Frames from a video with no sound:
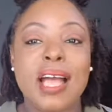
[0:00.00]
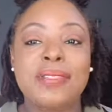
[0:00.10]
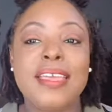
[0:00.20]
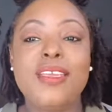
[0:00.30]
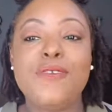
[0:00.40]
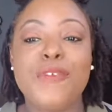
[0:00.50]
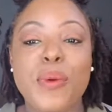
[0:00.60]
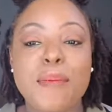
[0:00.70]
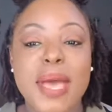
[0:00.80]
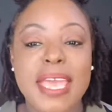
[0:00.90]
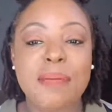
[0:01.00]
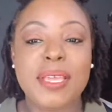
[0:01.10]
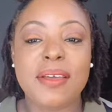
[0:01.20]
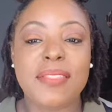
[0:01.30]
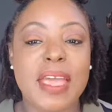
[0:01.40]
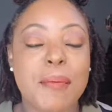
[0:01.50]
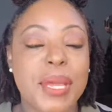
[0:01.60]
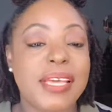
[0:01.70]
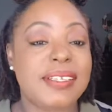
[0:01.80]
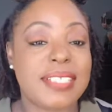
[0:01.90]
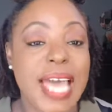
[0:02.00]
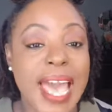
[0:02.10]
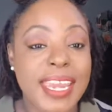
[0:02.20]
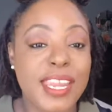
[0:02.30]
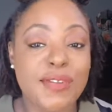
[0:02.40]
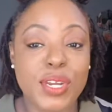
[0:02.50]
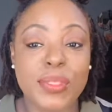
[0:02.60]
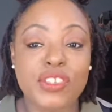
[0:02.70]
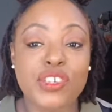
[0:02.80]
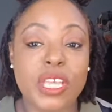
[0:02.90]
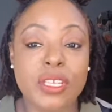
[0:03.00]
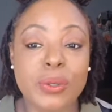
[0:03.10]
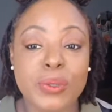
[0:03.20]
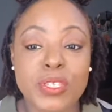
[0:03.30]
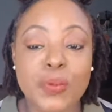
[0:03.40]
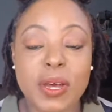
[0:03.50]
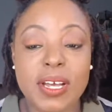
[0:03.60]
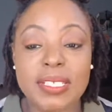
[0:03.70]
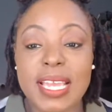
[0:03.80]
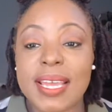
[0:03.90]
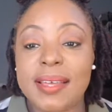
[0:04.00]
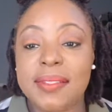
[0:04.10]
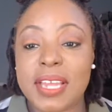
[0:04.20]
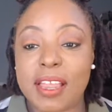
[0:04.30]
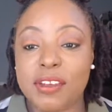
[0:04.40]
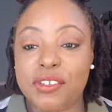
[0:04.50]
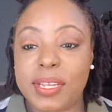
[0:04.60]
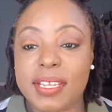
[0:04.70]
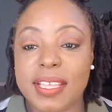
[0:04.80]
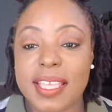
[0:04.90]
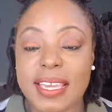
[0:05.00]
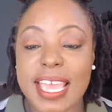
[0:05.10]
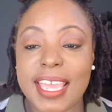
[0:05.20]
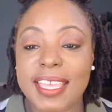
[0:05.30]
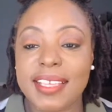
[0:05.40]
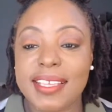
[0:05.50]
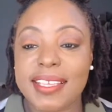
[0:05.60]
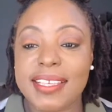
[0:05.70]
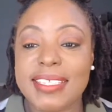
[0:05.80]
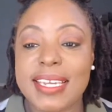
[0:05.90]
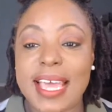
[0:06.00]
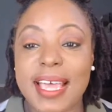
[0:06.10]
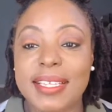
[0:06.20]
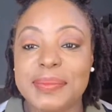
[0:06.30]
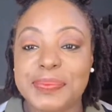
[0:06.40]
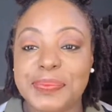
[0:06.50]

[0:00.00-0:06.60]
thank you for reminding me of that because I didn't even know that you could use coupons at the Dollar Tree. Like, it's $1.